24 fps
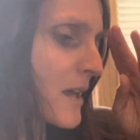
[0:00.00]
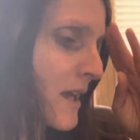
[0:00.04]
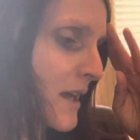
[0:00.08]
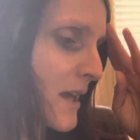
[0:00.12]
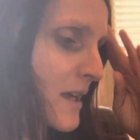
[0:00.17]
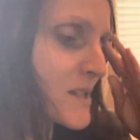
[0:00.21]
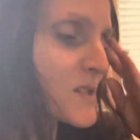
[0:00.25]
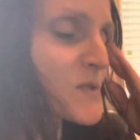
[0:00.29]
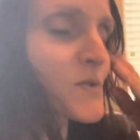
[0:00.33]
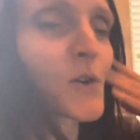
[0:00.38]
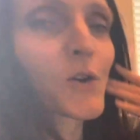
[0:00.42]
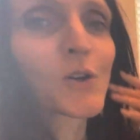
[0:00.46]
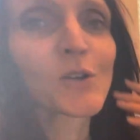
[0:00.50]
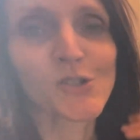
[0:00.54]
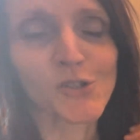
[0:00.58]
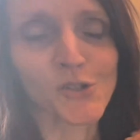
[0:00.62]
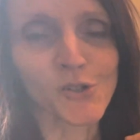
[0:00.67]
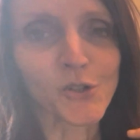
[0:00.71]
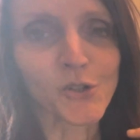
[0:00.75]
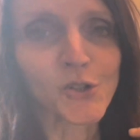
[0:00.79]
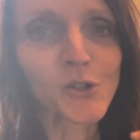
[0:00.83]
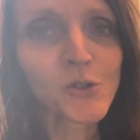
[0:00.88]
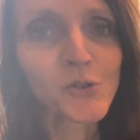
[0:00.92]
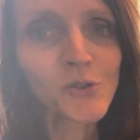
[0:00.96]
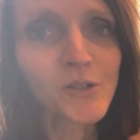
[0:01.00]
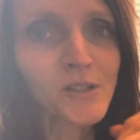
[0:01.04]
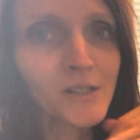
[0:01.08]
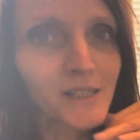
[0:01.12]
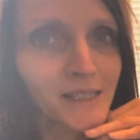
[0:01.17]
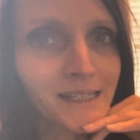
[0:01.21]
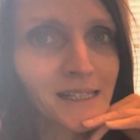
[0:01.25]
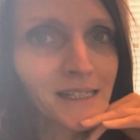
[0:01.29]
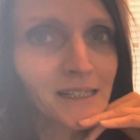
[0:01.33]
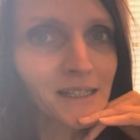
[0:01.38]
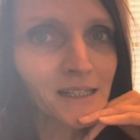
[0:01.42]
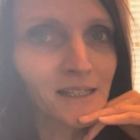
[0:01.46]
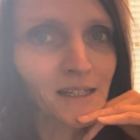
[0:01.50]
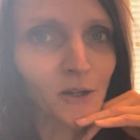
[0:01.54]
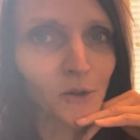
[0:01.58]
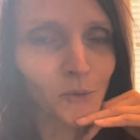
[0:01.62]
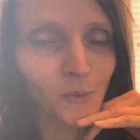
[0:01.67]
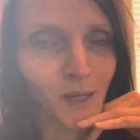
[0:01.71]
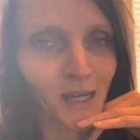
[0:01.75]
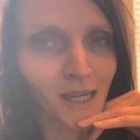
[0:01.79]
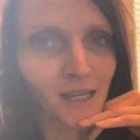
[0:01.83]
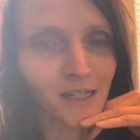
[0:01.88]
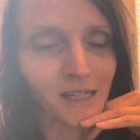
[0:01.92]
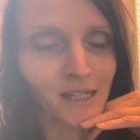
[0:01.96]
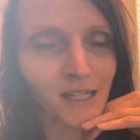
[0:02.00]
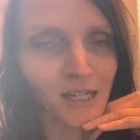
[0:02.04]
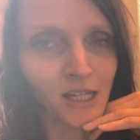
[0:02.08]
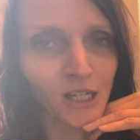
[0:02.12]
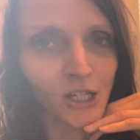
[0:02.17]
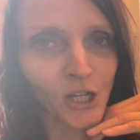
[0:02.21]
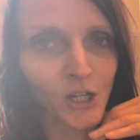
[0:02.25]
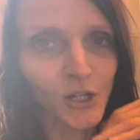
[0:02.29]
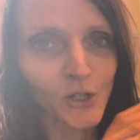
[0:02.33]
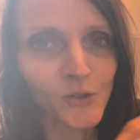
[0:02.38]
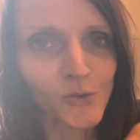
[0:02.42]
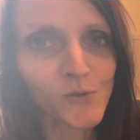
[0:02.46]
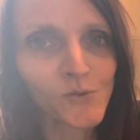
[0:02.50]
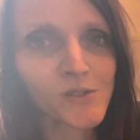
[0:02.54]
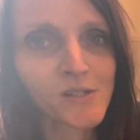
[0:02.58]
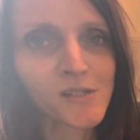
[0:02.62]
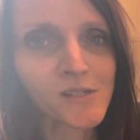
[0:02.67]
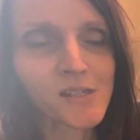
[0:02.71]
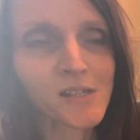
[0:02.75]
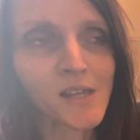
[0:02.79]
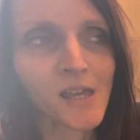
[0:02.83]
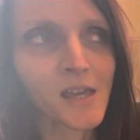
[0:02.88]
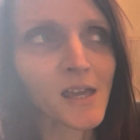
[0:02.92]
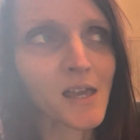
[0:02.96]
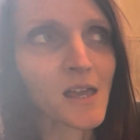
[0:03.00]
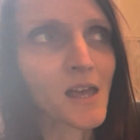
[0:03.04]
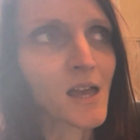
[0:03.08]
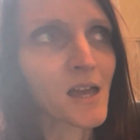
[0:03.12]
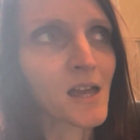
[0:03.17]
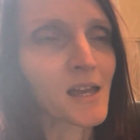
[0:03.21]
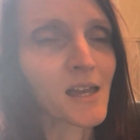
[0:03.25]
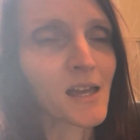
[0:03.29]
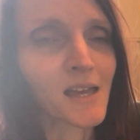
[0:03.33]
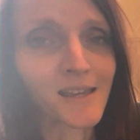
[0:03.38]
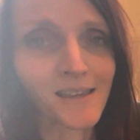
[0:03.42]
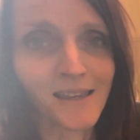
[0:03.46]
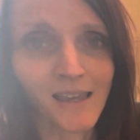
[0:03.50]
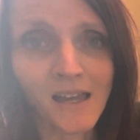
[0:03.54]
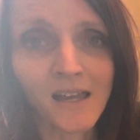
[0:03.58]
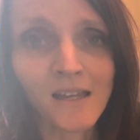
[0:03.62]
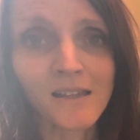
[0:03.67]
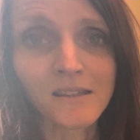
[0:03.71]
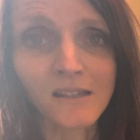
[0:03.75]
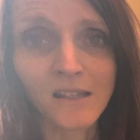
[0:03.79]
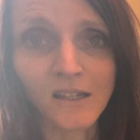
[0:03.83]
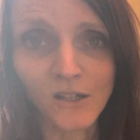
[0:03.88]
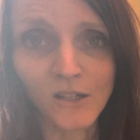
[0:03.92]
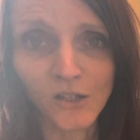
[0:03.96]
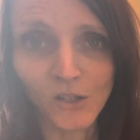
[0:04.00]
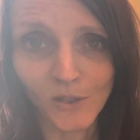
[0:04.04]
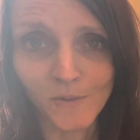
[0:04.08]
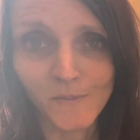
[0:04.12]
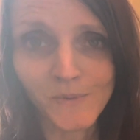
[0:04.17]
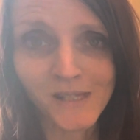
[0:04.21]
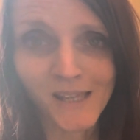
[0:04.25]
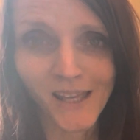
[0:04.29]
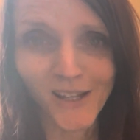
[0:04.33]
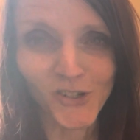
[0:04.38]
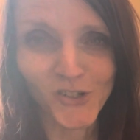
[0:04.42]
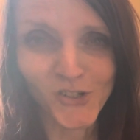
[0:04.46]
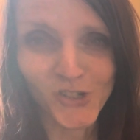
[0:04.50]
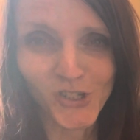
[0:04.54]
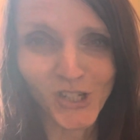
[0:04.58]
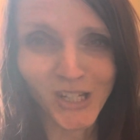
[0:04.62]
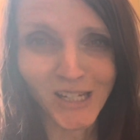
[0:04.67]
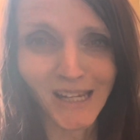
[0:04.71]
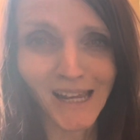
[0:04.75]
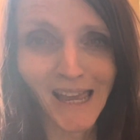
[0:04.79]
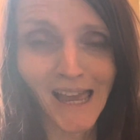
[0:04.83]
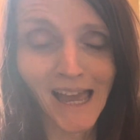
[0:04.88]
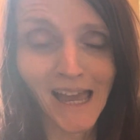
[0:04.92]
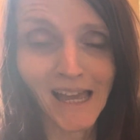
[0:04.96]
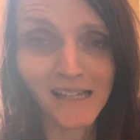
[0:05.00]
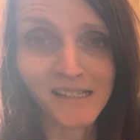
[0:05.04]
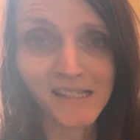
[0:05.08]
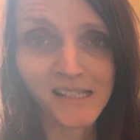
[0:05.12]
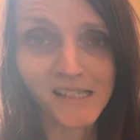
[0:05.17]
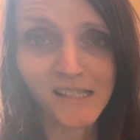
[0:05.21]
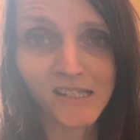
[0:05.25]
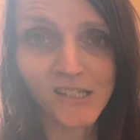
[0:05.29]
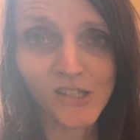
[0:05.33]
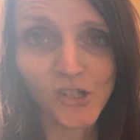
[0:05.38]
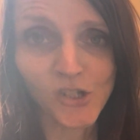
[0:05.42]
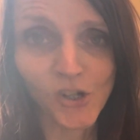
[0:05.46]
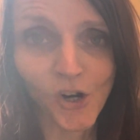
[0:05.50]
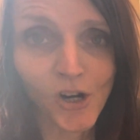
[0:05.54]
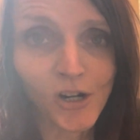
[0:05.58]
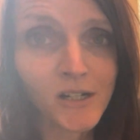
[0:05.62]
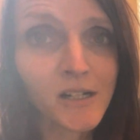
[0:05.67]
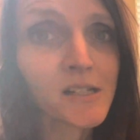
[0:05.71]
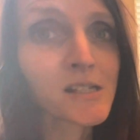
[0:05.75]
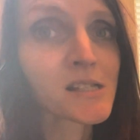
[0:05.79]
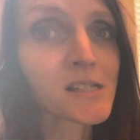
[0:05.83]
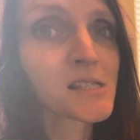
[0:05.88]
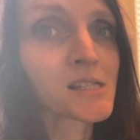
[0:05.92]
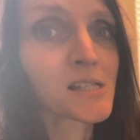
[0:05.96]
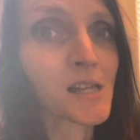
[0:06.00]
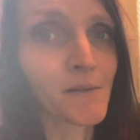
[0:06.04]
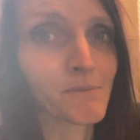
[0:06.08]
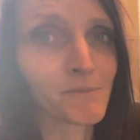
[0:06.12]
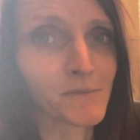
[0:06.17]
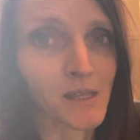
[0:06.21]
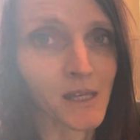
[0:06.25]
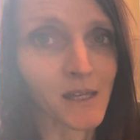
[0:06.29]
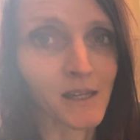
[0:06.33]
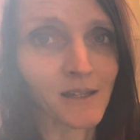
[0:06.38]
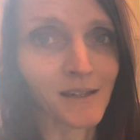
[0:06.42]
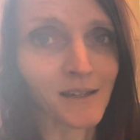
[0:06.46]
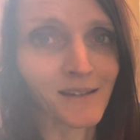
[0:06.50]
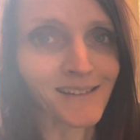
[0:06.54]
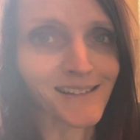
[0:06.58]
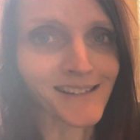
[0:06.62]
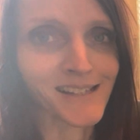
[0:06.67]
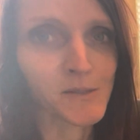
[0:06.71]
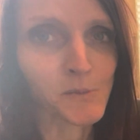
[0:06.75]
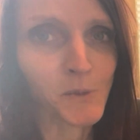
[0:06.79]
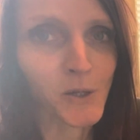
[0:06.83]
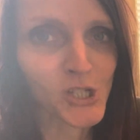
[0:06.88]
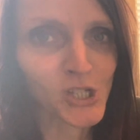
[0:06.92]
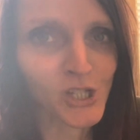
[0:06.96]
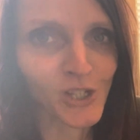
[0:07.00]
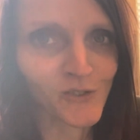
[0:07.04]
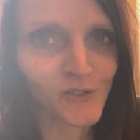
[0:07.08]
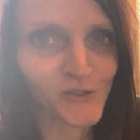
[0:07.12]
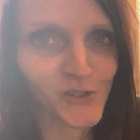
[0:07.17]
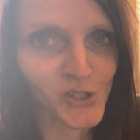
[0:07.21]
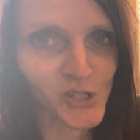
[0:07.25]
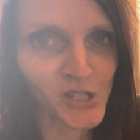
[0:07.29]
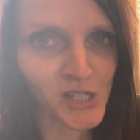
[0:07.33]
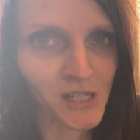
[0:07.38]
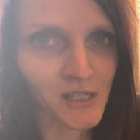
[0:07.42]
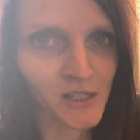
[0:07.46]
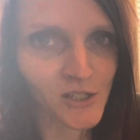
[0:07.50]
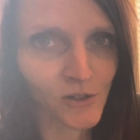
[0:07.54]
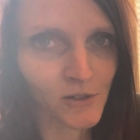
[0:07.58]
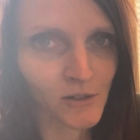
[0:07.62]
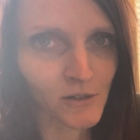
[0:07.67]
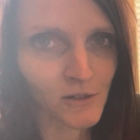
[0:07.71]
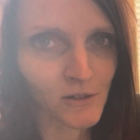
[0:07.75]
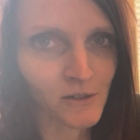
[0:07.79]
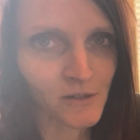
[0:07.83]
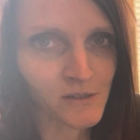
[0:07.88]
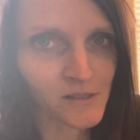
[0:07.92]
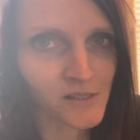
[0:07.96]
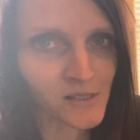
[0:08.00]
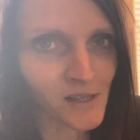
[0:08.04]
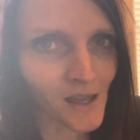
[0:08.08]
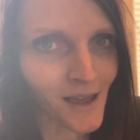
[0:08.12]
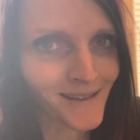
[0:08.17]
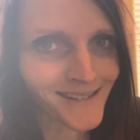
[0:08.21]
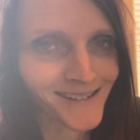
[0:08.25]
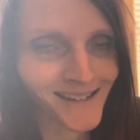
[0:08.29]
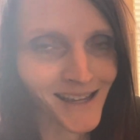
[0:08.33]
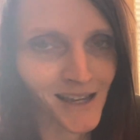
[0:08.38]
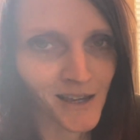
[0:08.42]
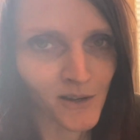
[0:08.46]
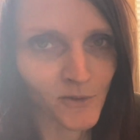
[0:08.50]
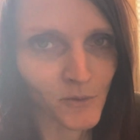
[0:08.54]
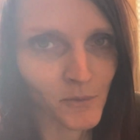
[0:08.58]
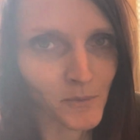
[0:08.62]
As far as your kundalini awakening goes, Uh, again, the eclipse energy has started something, especially if you did your sadhana.